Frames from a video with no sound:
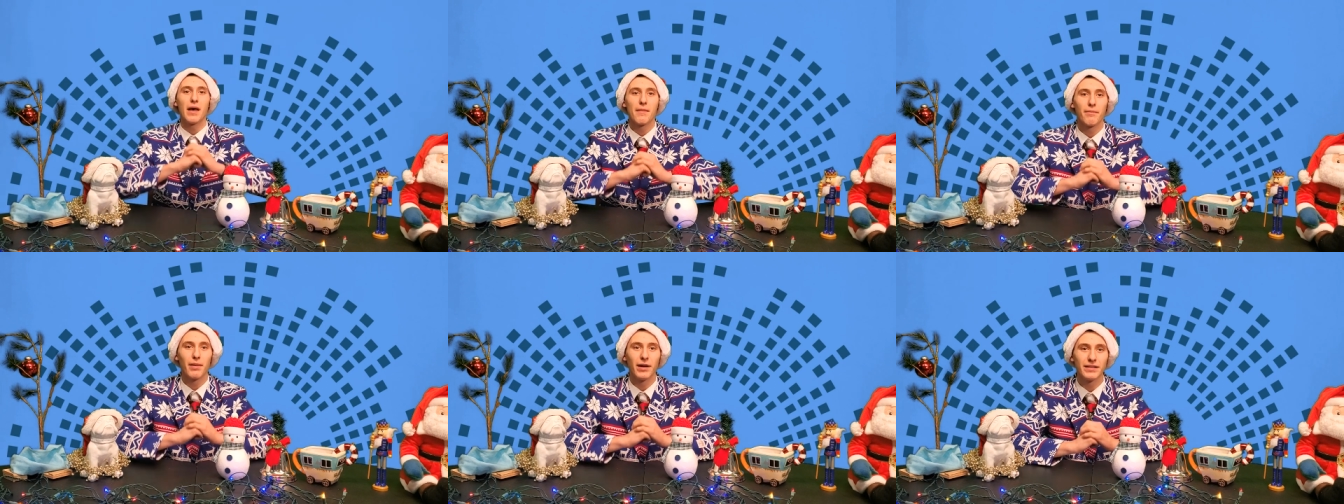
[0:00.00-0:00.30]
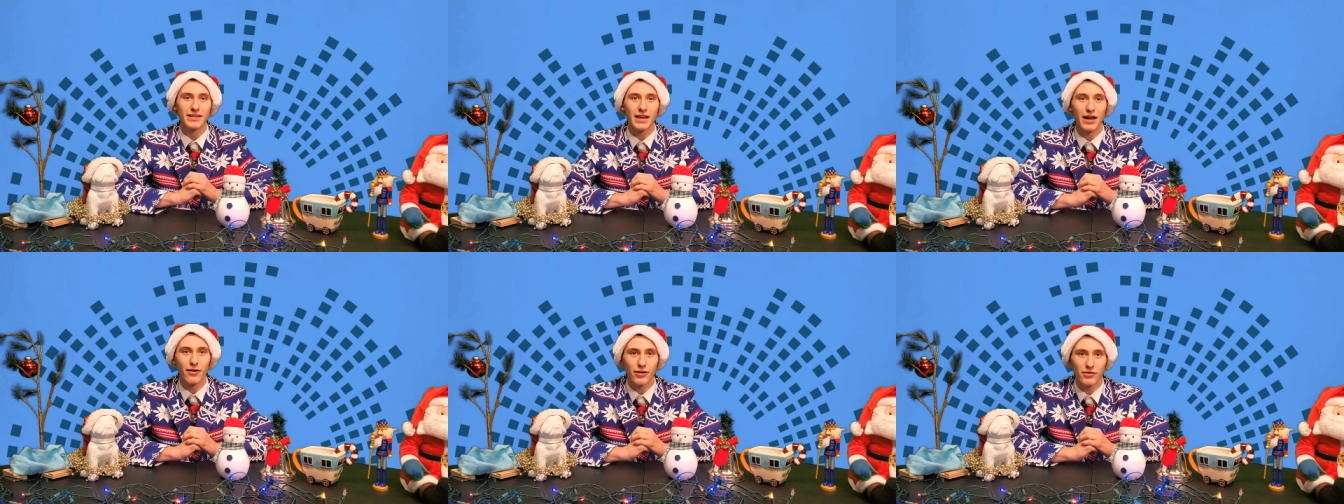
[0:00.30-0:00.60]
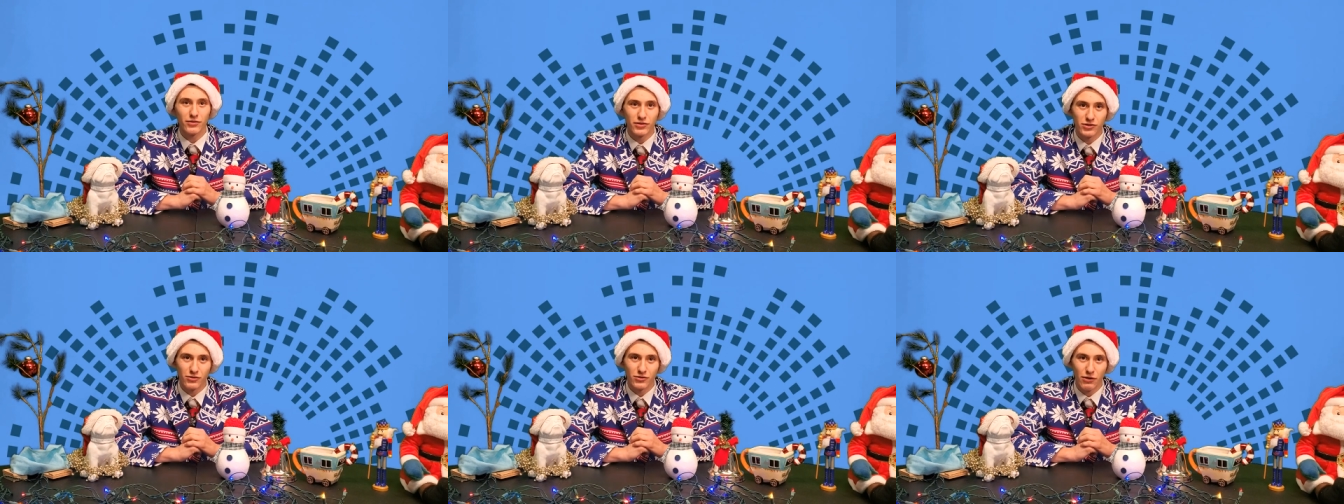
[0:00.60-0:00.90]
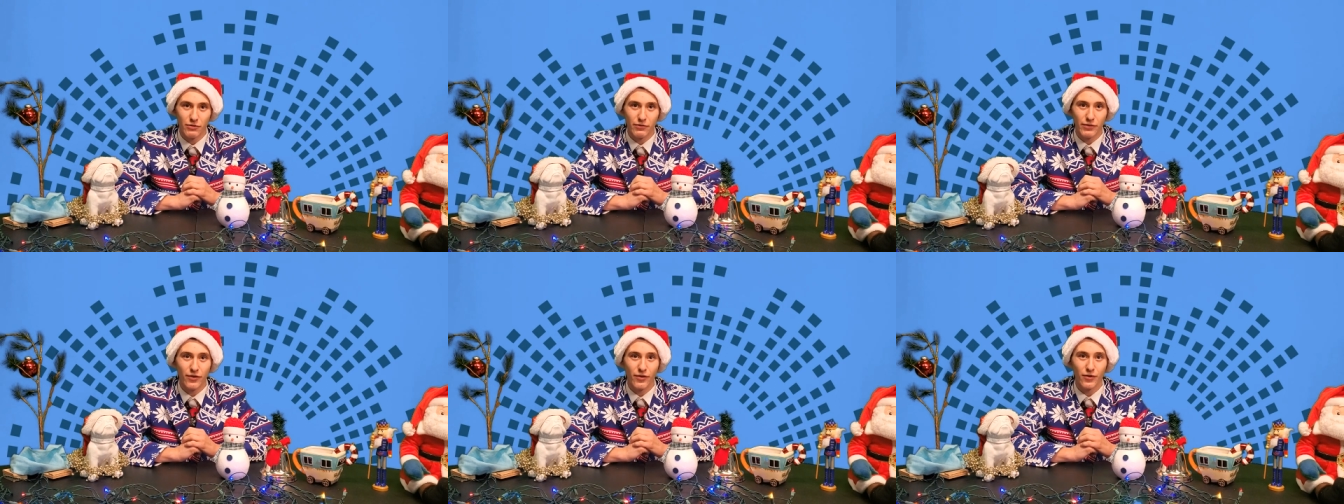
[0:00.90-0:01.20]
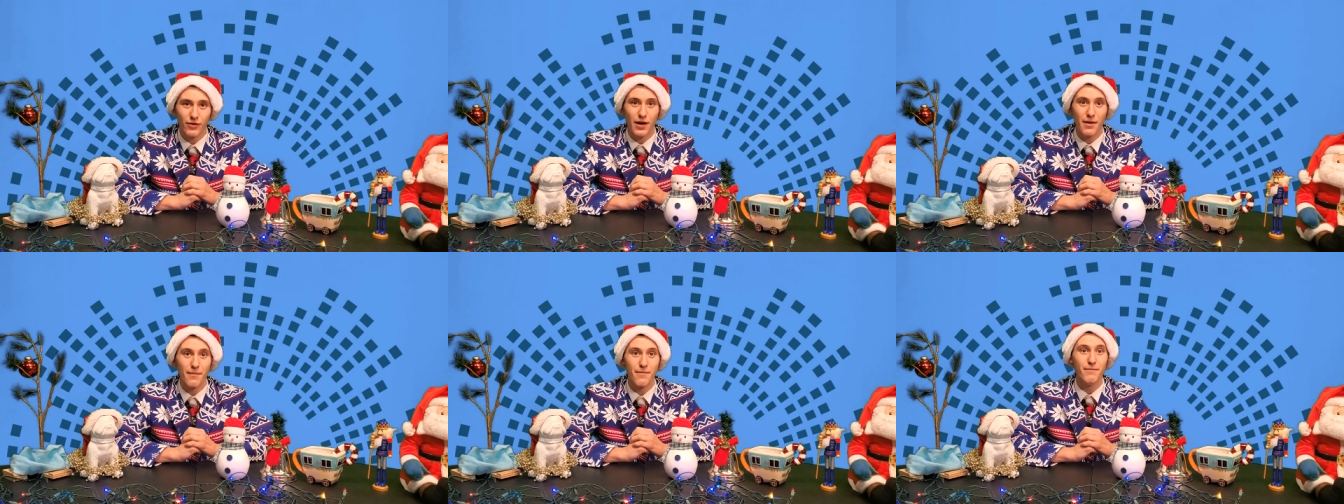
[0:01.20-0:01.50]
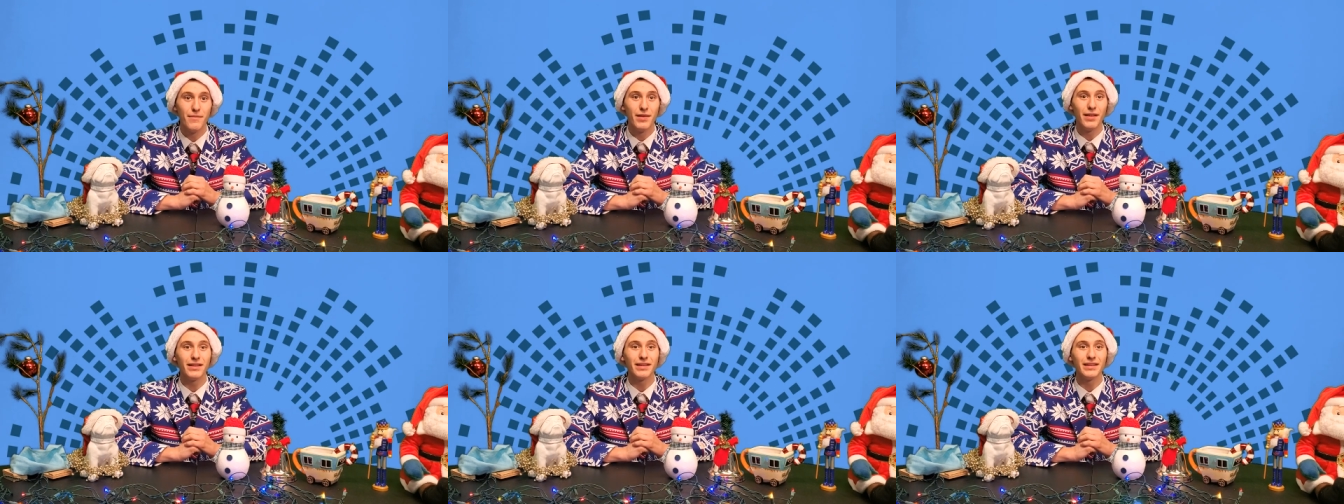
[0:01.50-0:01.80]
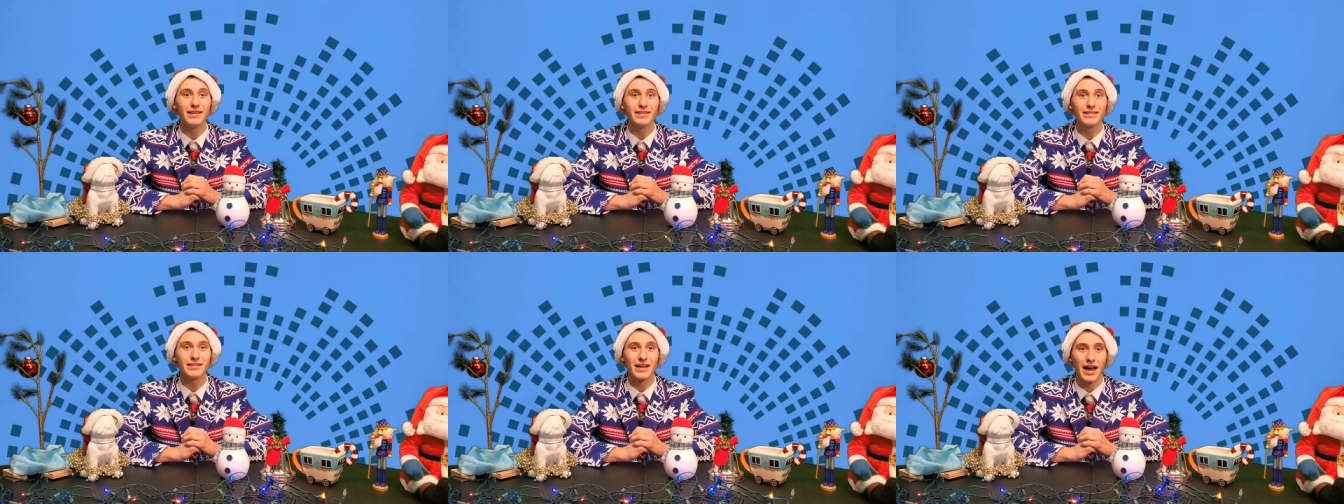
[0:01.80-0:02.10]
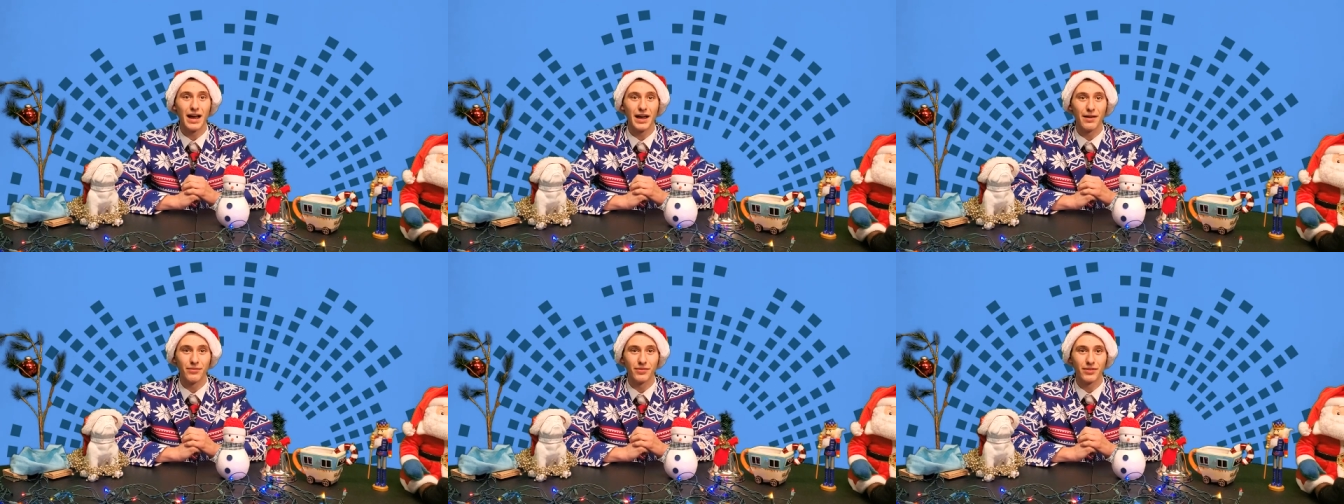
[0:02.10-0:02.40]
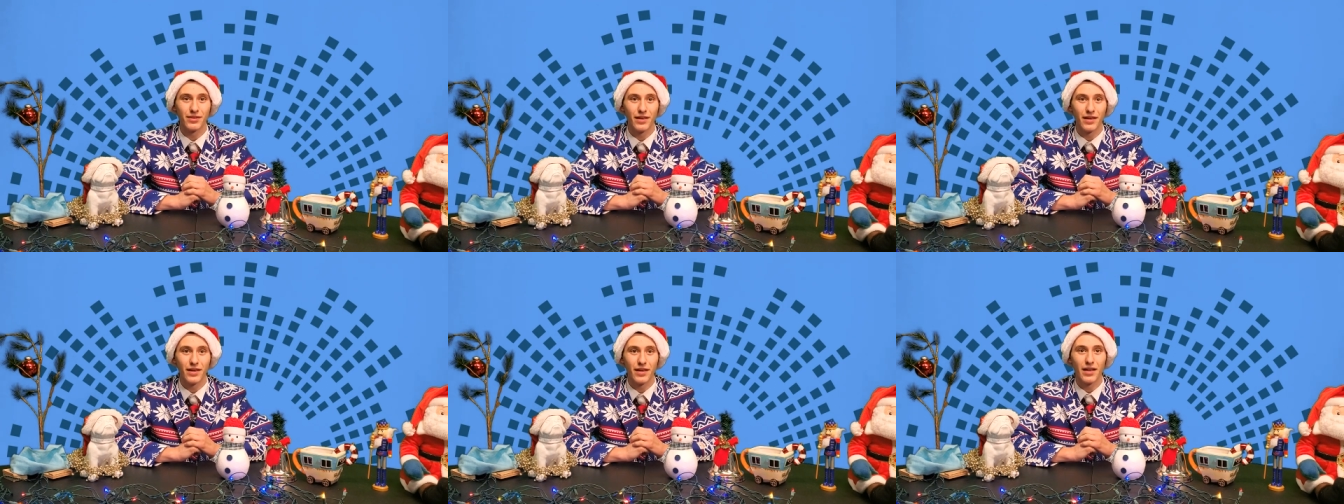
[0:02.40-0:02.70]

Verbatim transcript: by telling the story we've heard a million times,